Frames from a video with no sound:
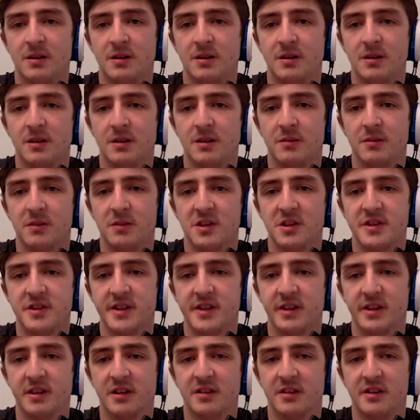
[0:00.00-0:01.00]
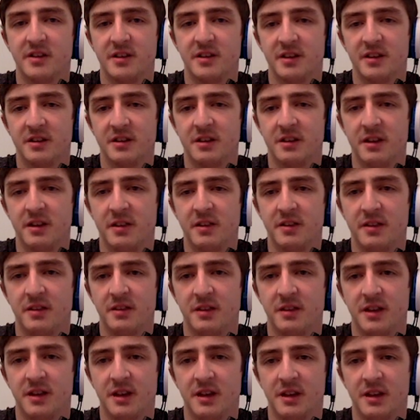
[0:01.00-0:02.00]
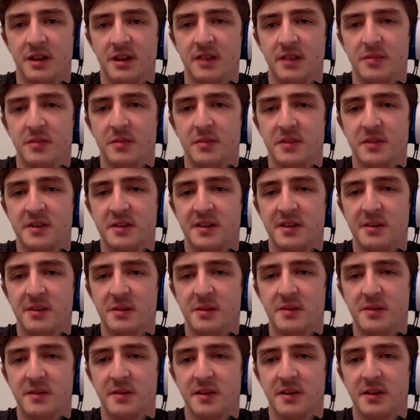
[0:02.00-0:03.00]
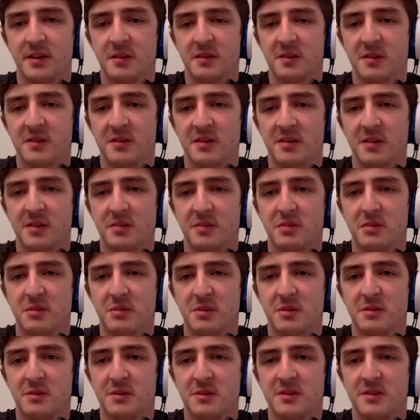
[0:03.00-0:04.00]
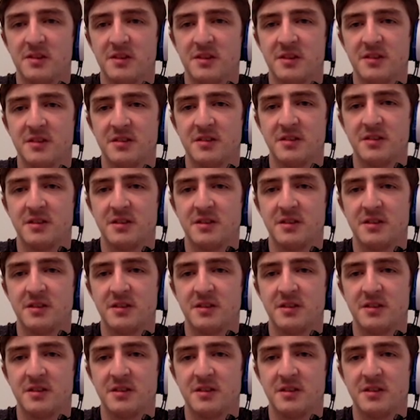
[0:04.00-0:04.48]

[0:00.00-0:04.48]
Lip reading: So with the shield here, yeah, even with the debuff, I think Quagsire probably wins this.